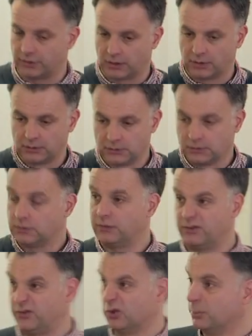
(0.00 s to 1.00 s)
other.
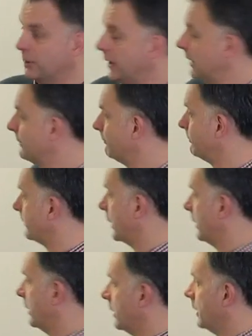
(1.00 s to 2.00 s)
It's your money.
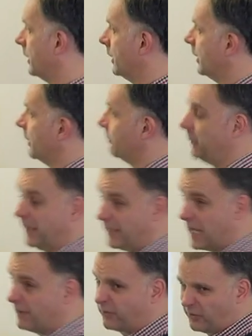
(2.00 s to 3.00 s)
Be
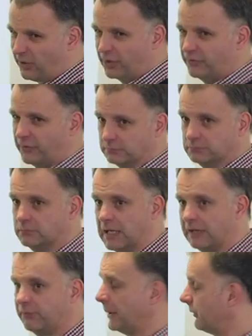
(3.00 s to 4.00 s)
careful, there are some
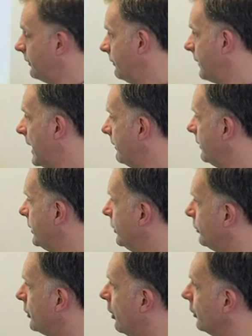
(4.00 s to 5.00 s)
aspects of that you
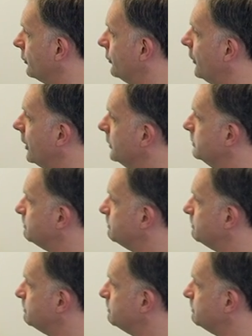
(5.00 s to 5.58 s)
can't do.